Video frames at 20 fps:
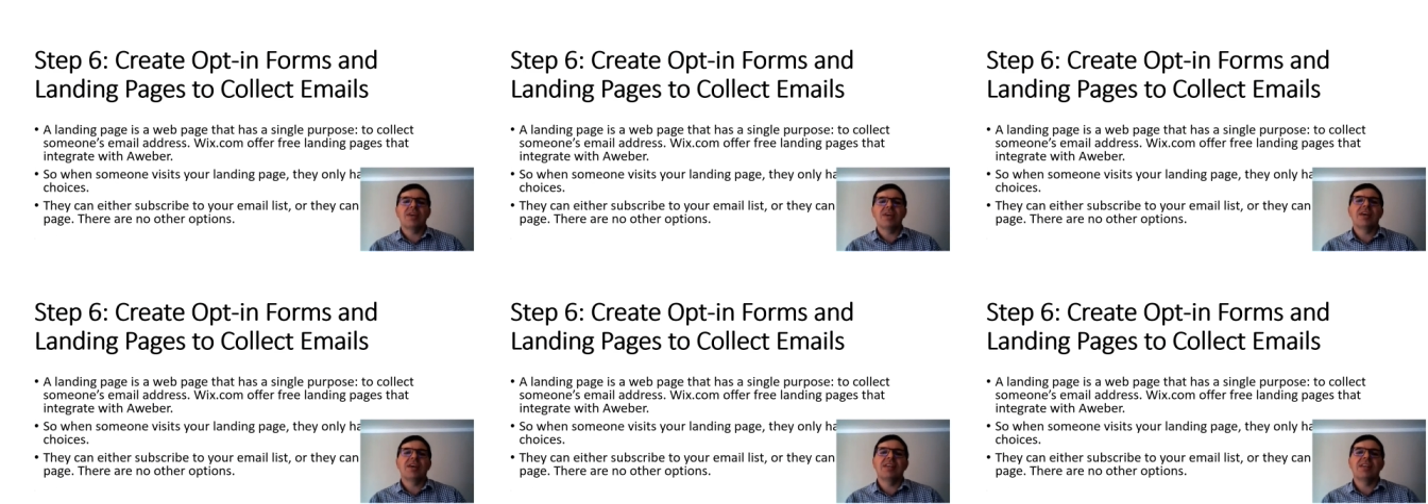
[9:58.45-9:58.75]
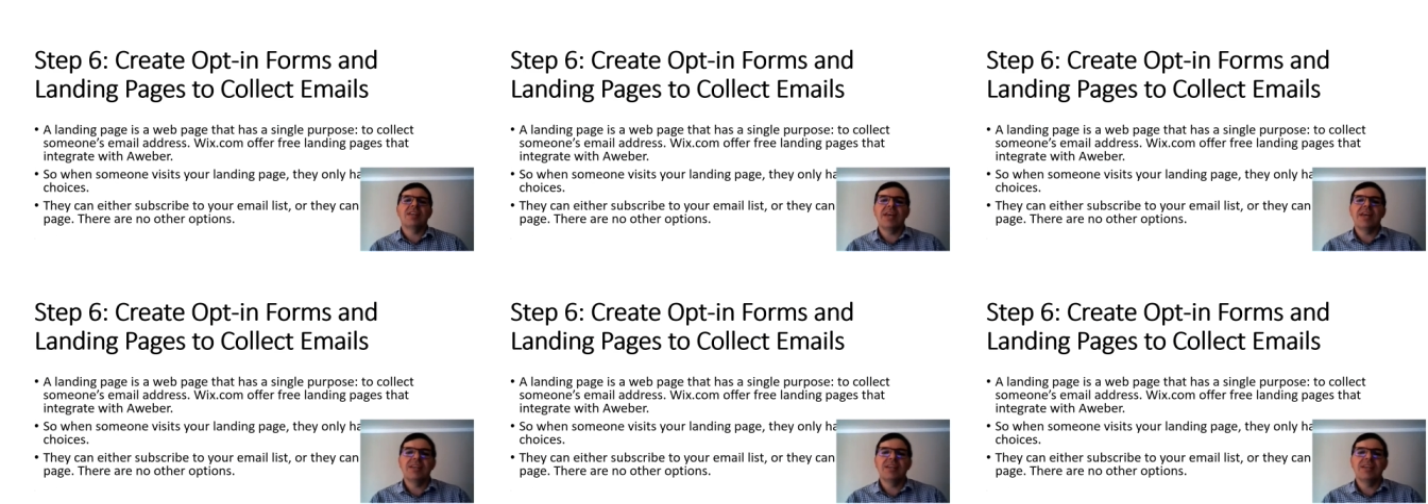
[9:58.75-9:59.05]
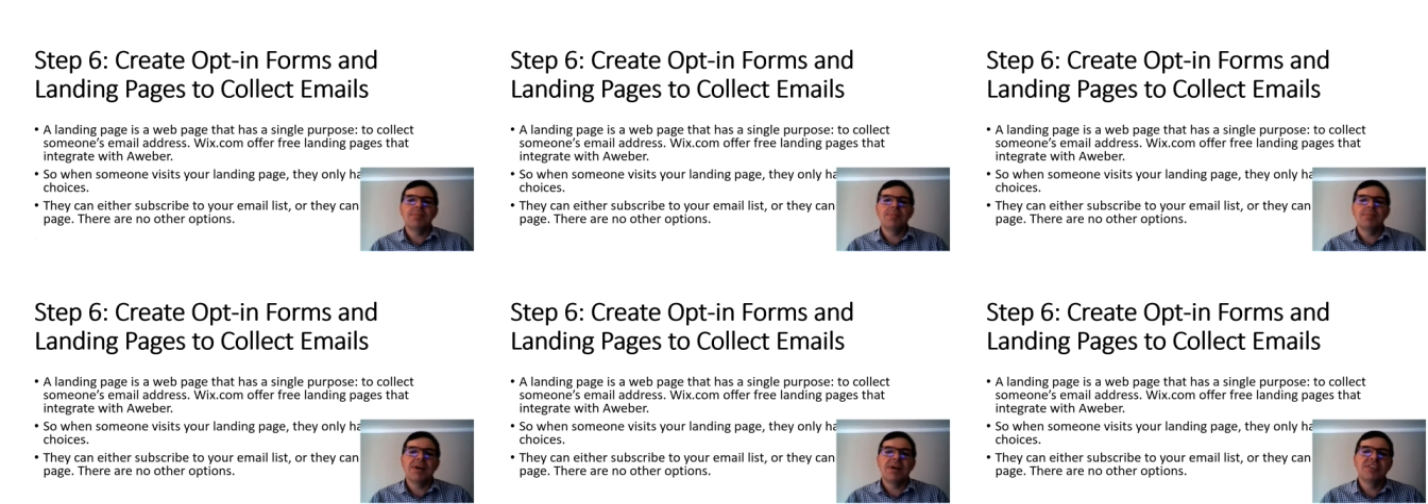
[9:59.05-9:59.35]
and
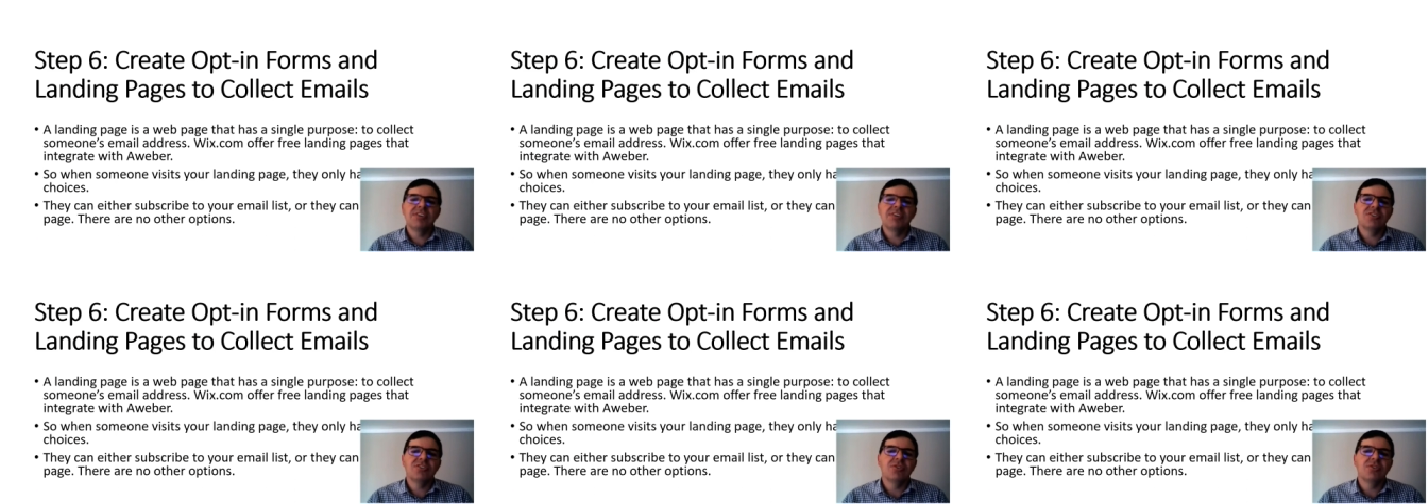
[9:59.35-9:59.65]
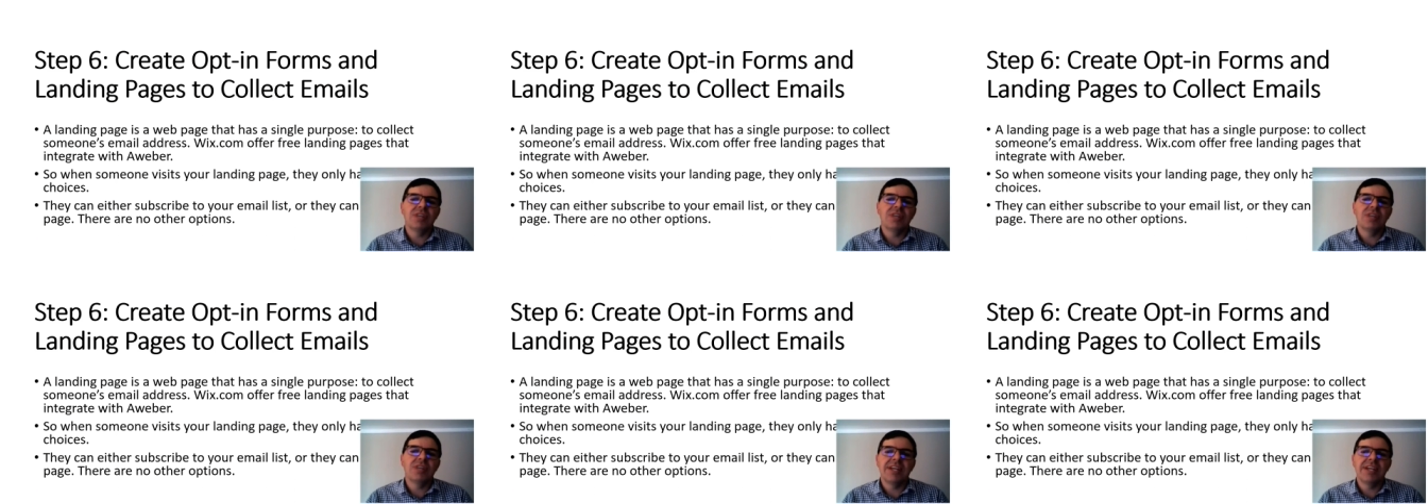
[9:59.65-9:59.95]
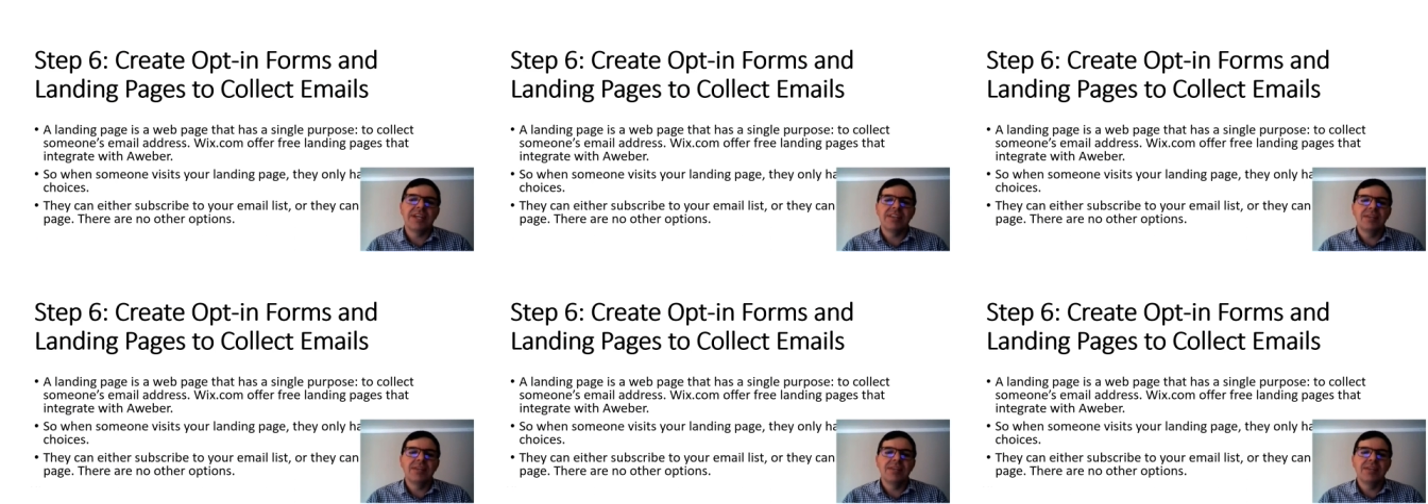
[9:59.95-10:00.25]
landing pages to
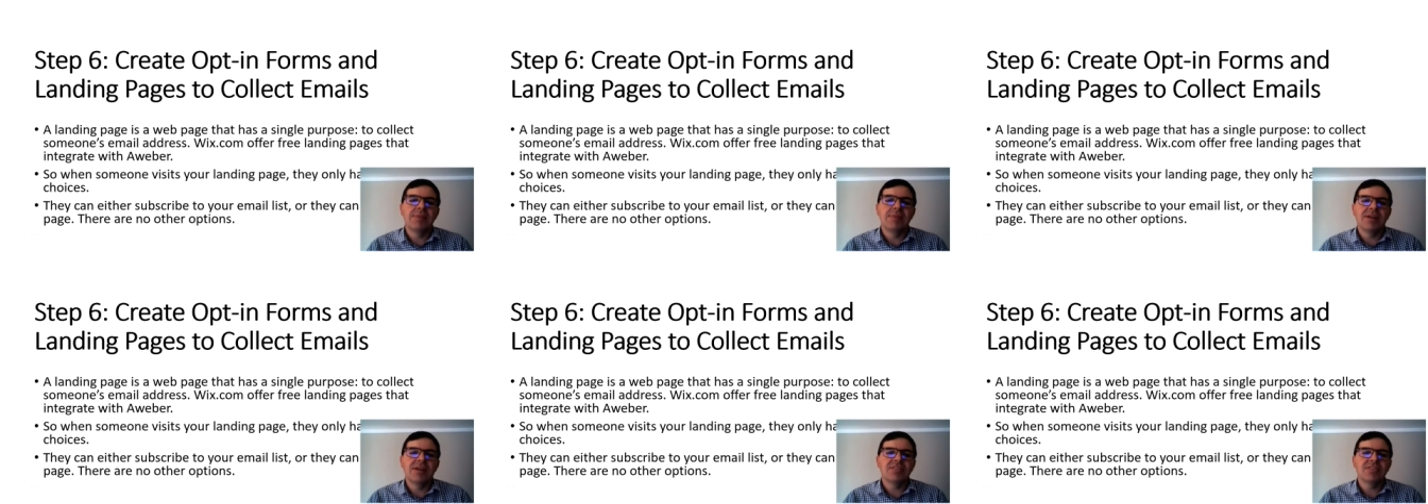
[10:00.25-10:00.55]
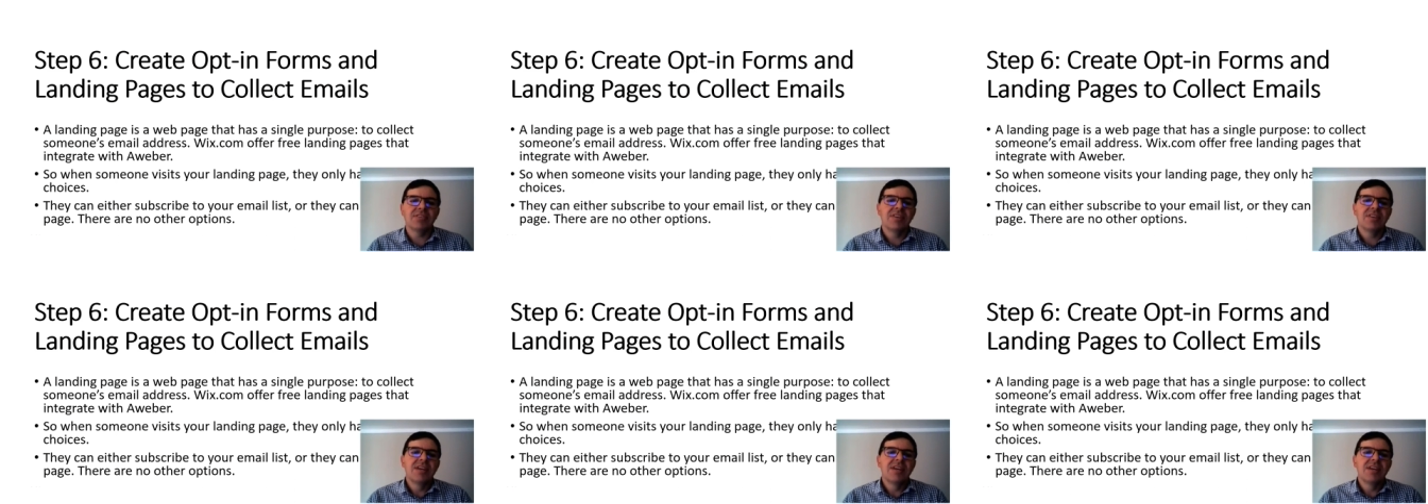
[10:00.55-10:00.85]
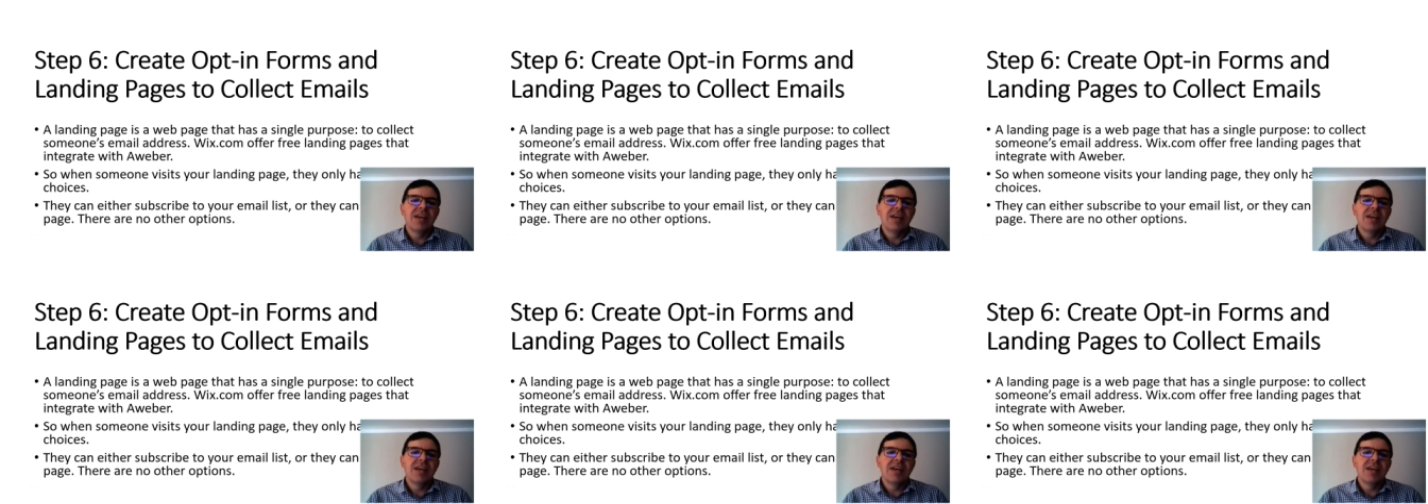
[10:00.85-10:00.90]
collect emails.